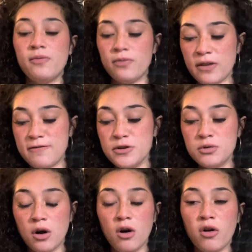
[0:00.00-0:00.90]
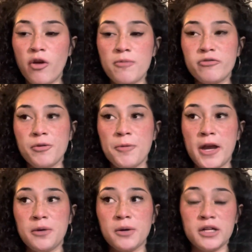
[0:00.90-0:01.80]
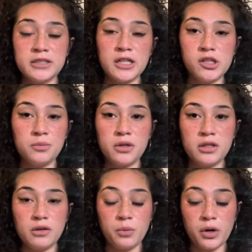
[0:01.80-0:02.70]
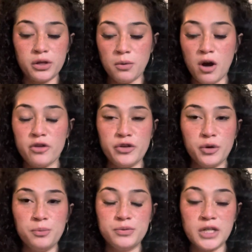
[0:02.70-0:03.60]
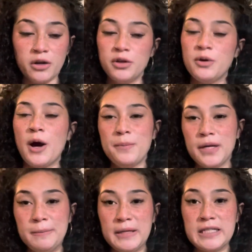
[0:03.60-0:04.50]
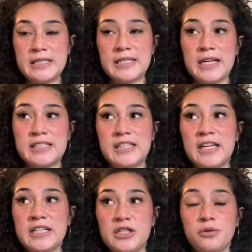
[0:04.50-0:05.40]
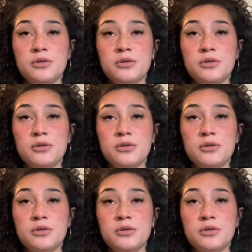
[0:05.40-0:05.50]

If you call them from anywhere and tell them where you are, they'll tell you how many minutes it takes to get to you.